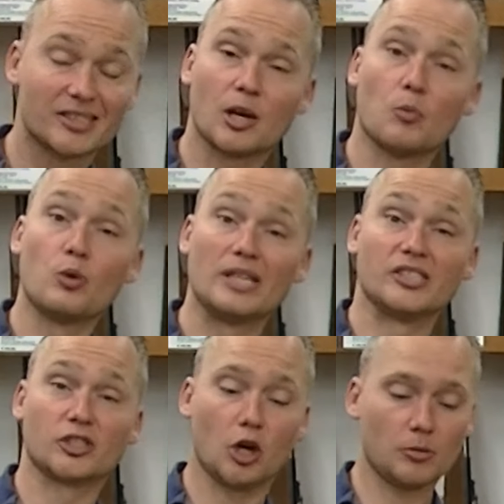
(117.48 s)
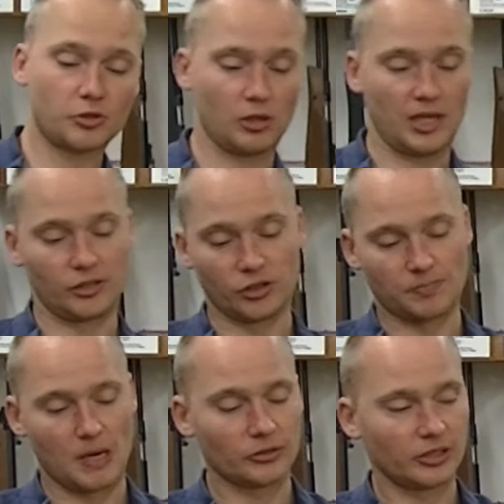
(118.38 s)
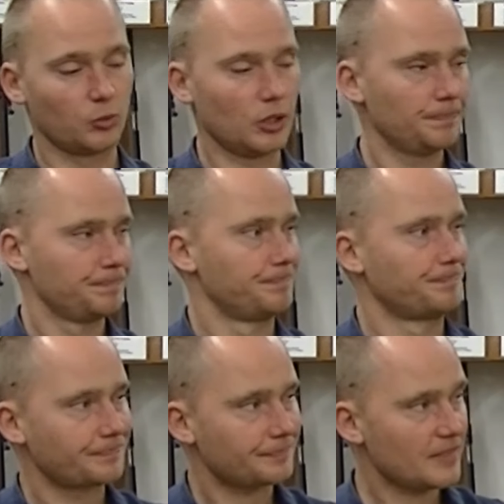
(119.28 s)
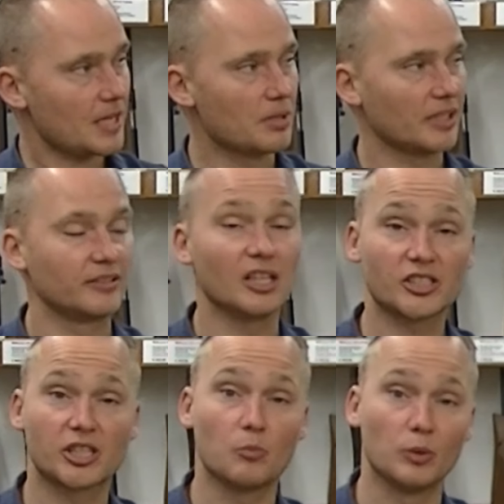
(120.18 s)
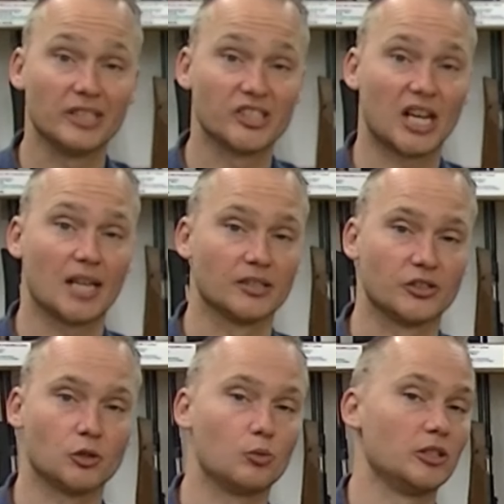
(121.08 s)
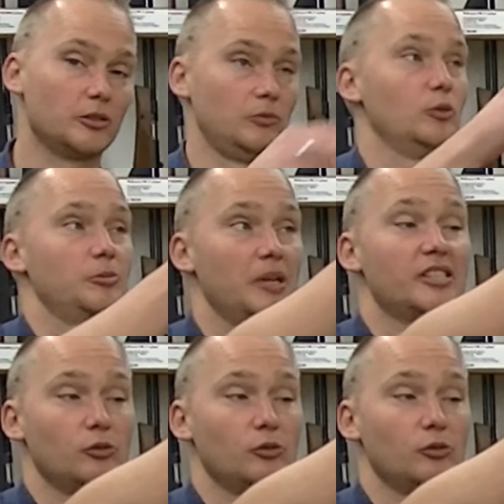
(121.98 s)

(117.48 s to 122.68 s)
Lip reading: come with a scope, so I just mounted one, but it does come with a silencer, which makes it